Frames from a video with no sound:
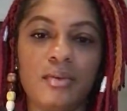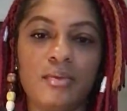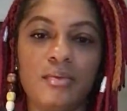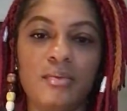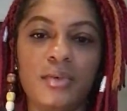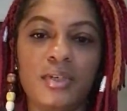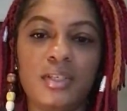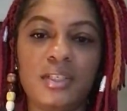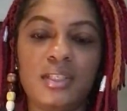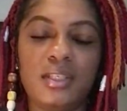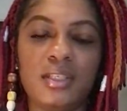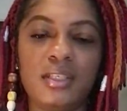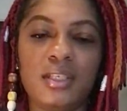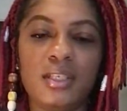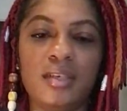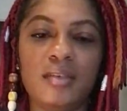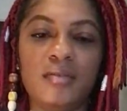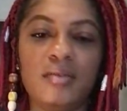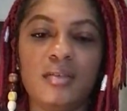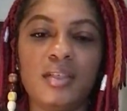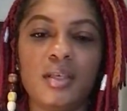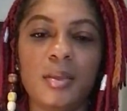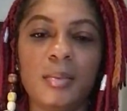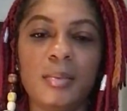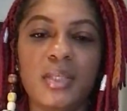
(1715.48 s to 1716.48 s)
Receive
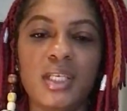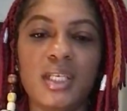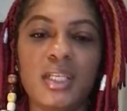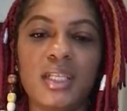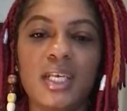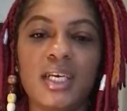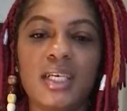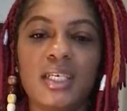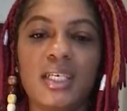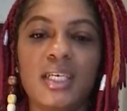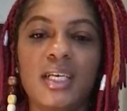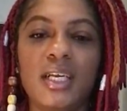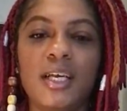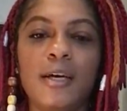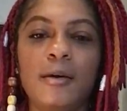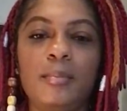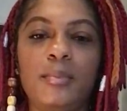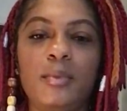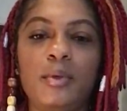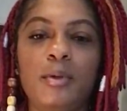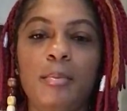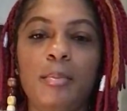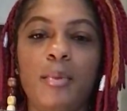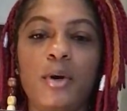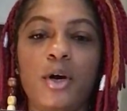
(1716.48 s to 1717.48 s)
something that can help
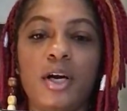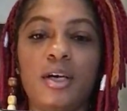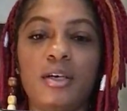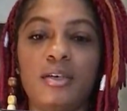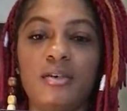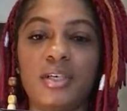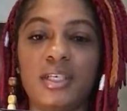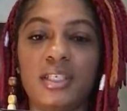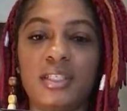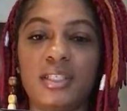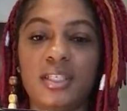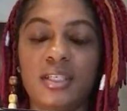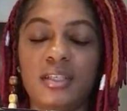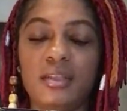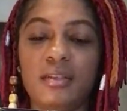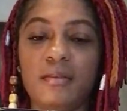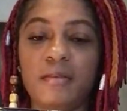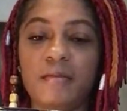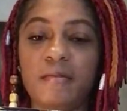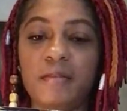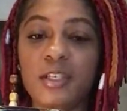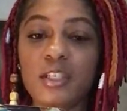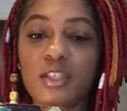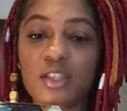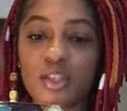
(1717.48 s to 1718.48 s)
you progress in the
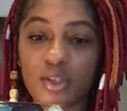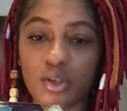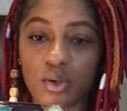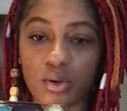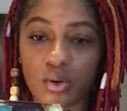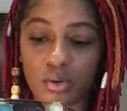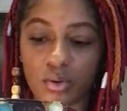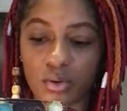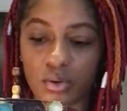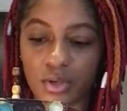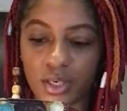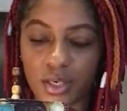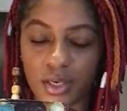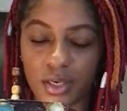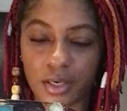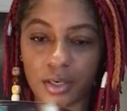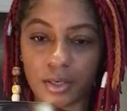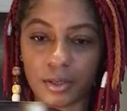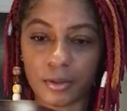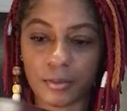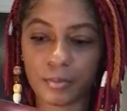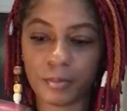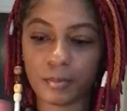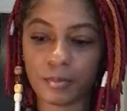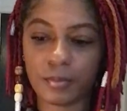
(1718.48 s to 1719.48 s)
physical
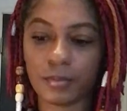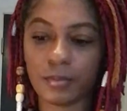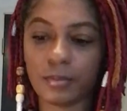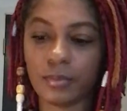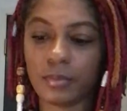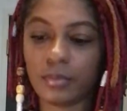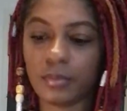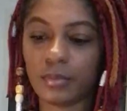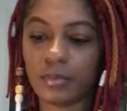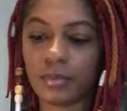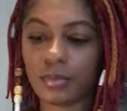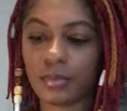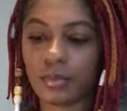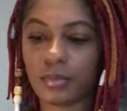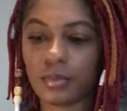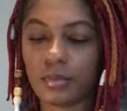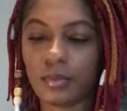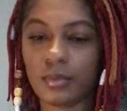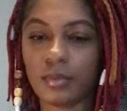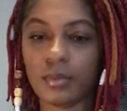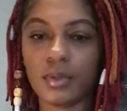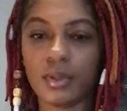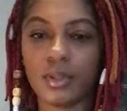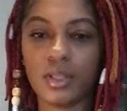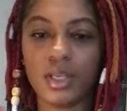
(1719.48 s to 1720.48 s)
here.
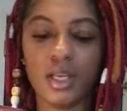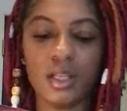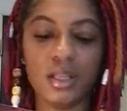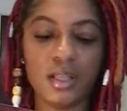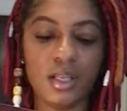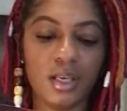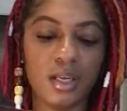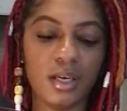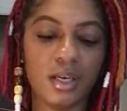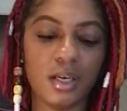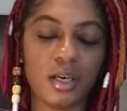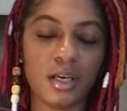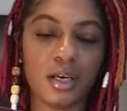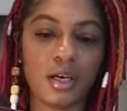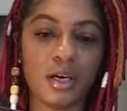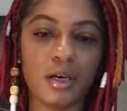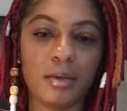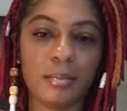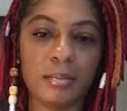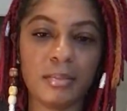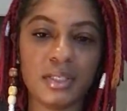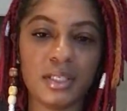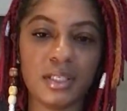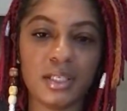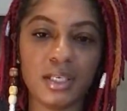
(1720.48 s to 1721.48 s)
And then it
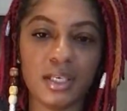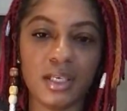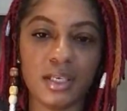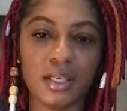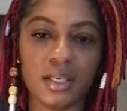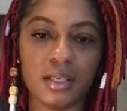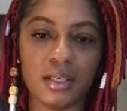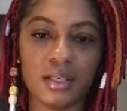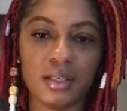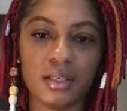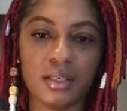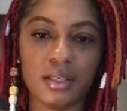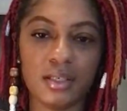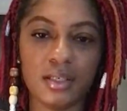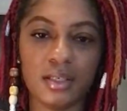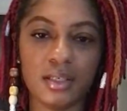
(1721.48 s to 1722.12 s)
comes in.